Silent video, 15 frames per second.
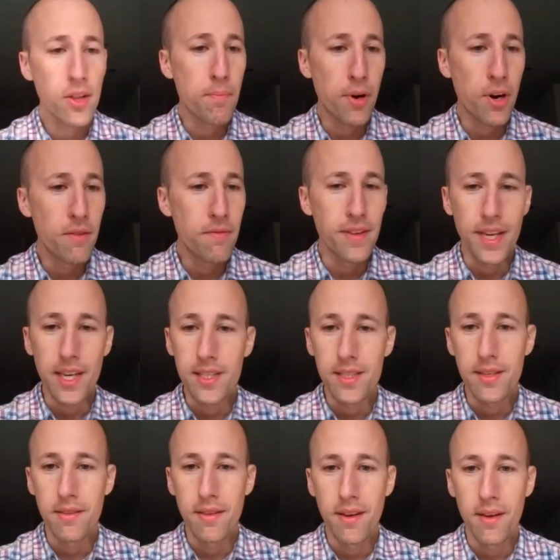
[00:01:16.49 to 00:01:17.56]
perfect.
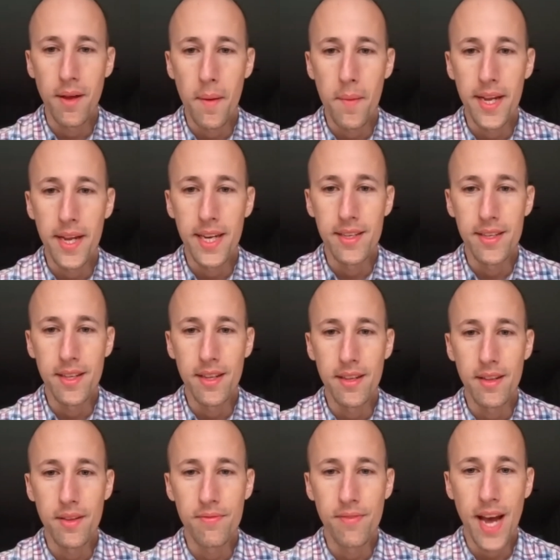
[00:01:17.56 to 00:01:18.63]
I mean,
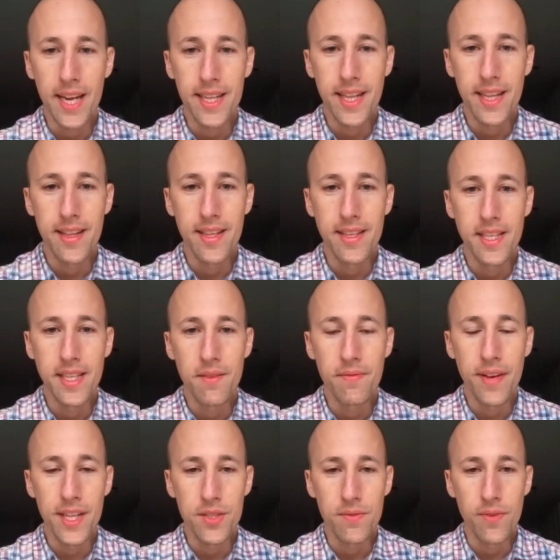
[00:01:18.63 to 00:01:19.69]
the fact that the
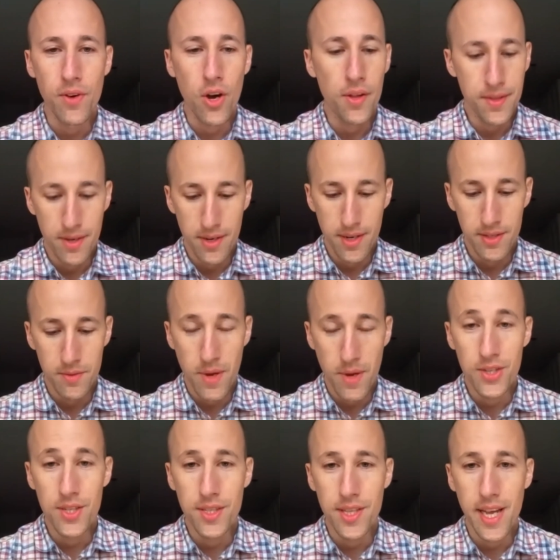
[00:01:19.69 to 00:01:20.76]
defense faltered as
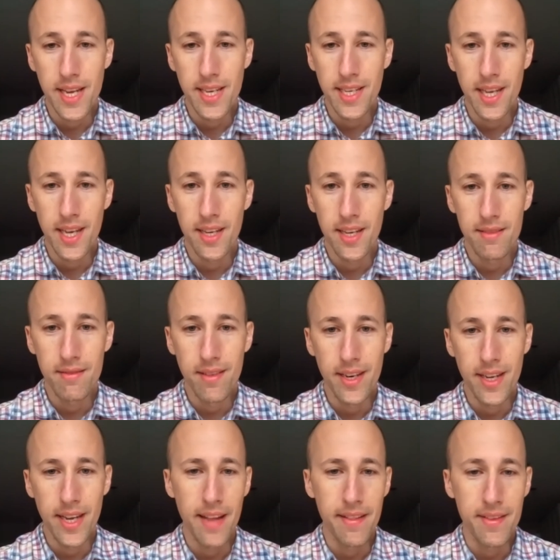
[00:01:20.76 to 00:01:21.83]
much as they did, and
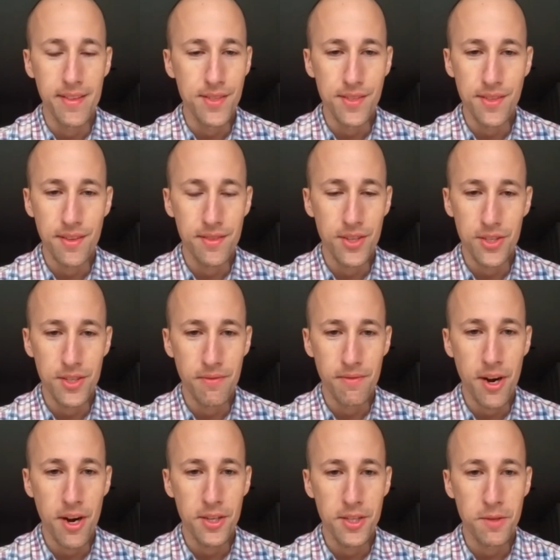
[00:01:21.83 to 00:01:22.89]
again, this is just a
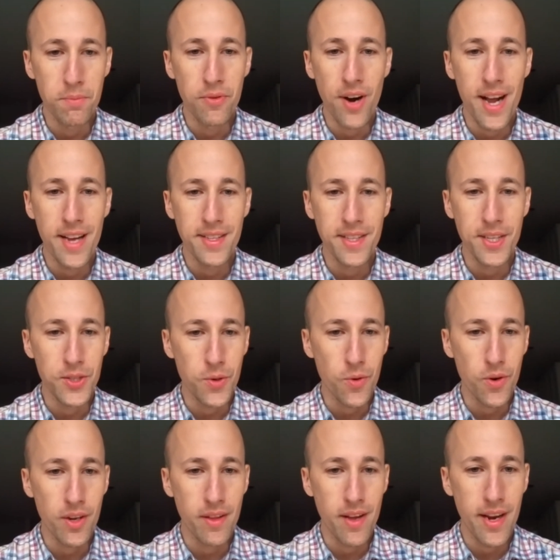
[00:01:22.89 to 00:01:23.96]
very surprising
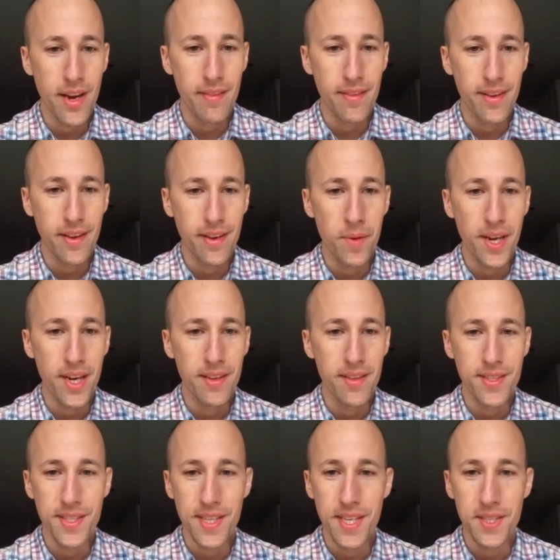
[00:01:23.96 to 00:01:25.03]
storyline. I think coming into the
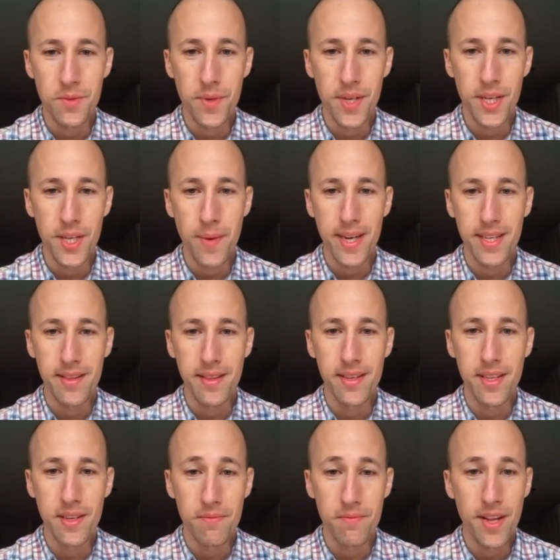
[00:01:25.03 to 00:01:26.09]
season, we expected the
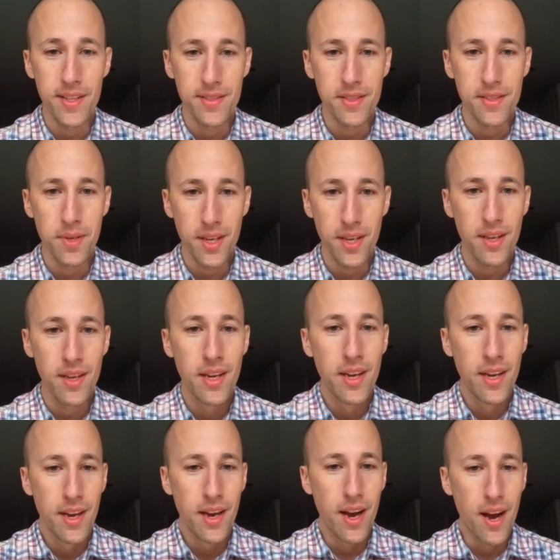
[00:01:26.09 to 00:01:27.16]
defense to be
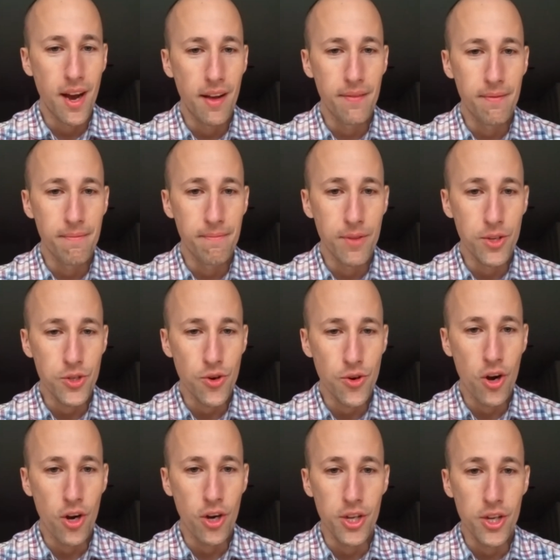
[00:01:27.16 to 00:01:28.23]
the
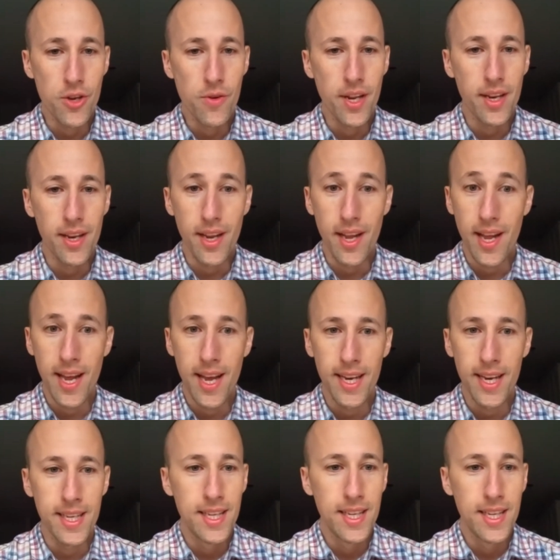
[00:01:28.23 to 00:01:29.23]
stronger unit, and